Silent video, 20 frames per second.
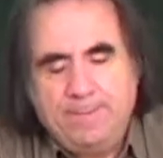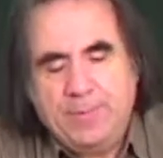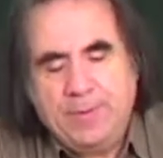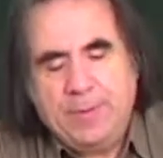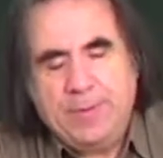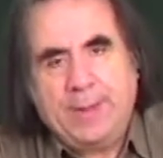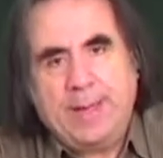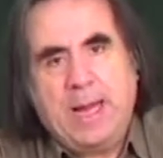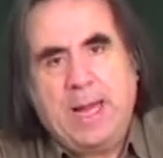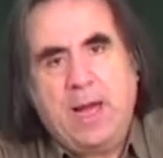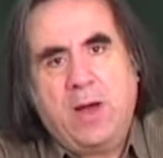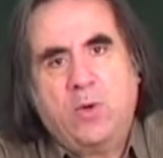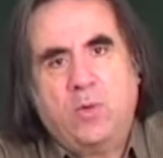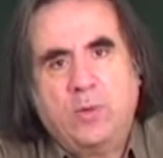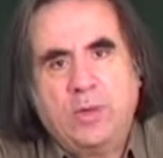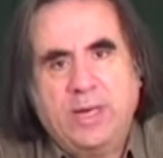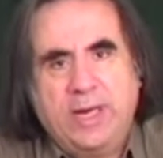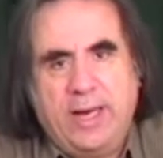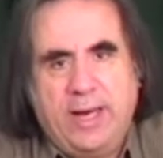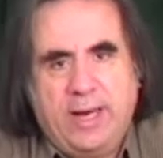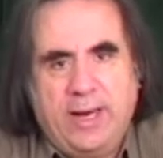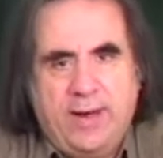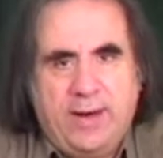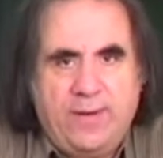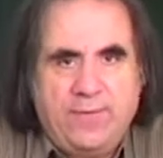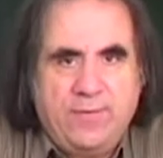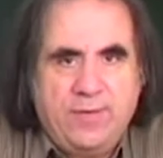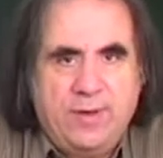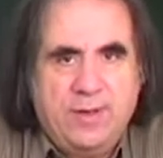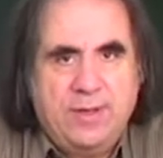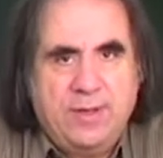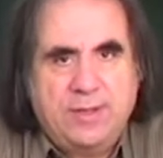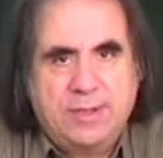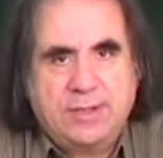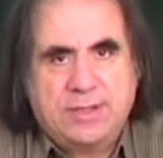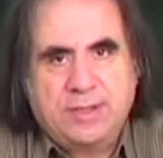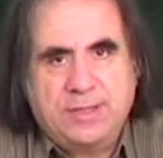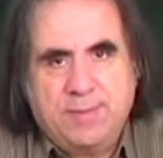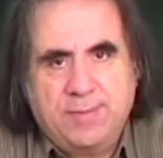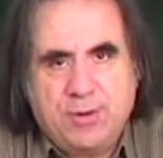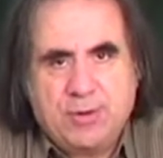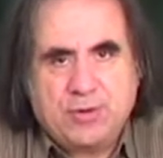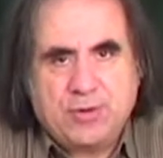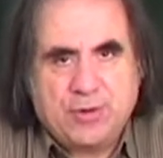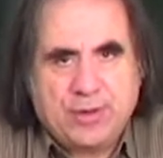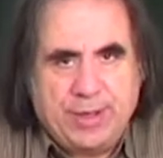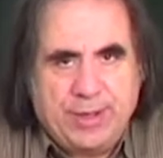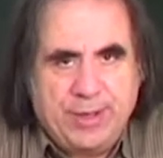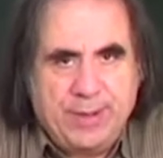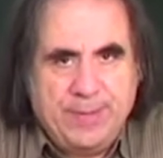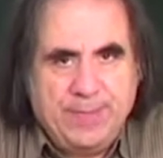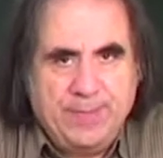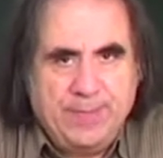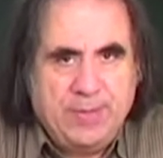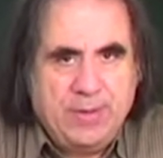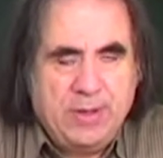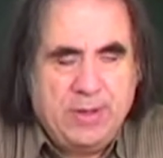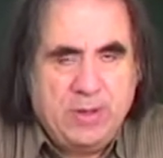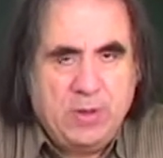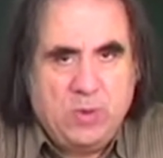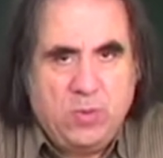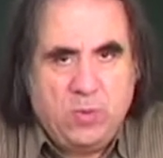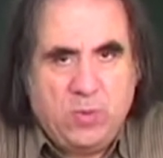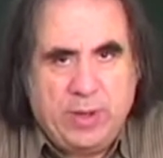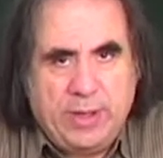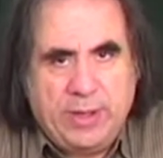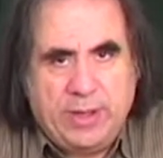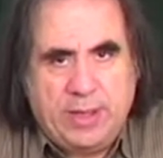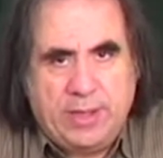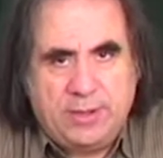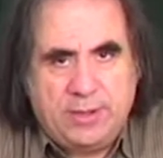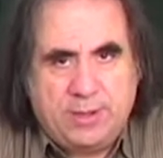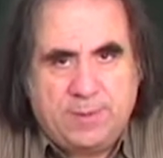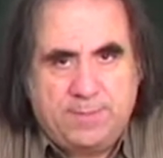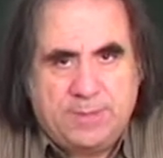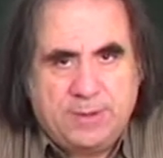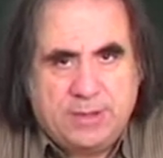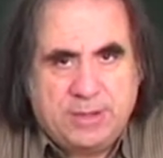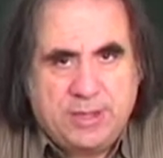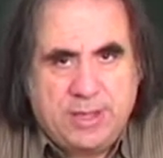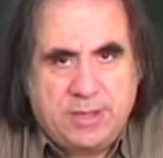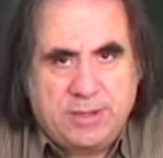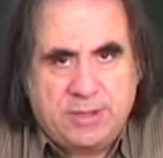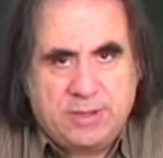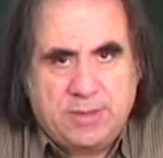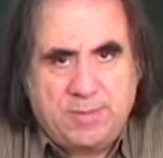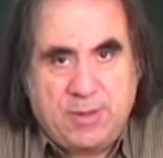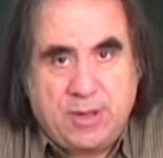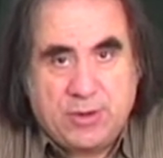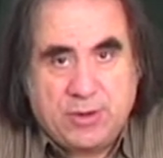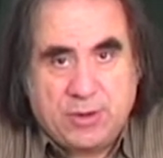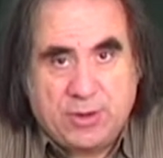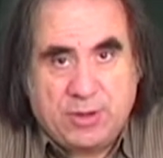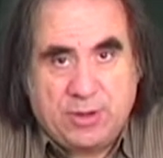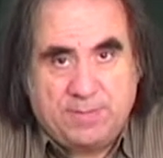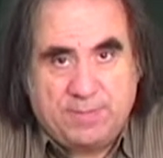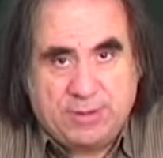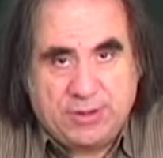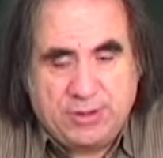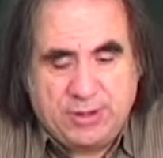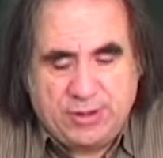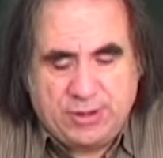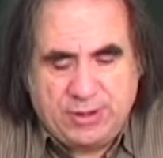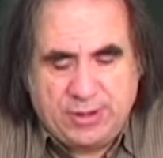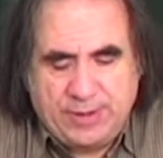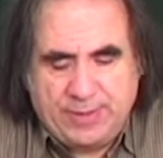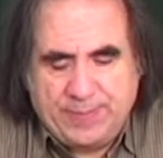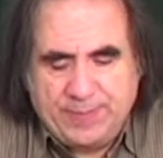Now we have symmetry, 100% symmetrical position.